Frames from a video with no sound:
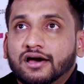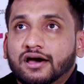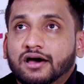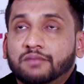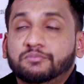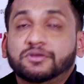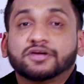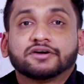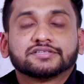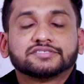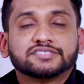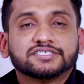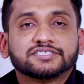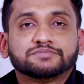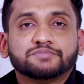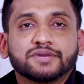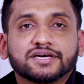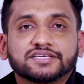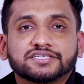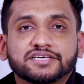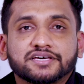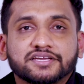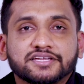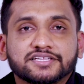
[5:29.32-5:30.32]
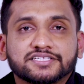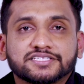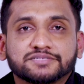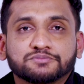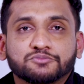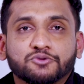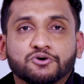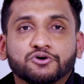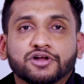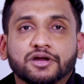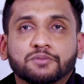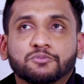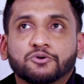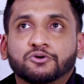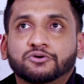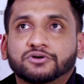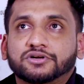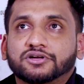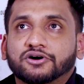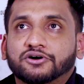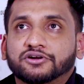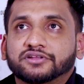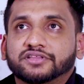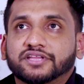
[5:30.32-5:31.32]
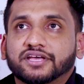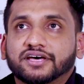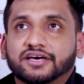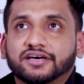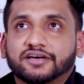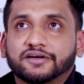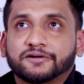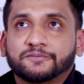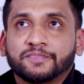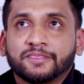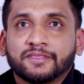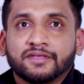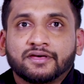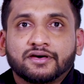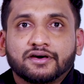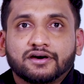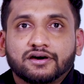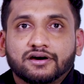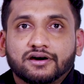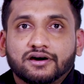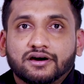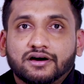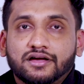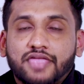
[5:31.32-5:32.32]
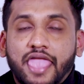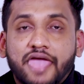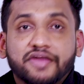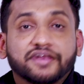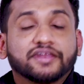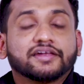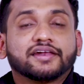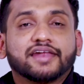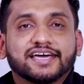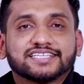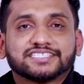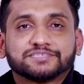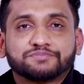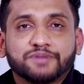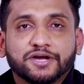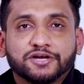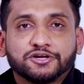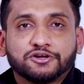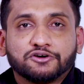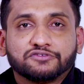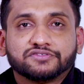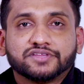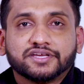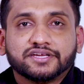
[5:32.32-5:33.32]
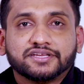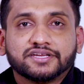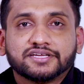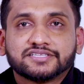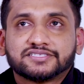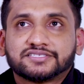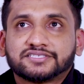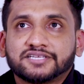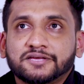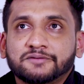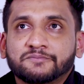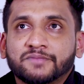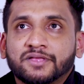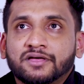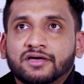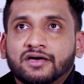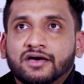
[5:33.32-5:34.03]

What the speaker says: because this major is more about on the general aspect of the industry.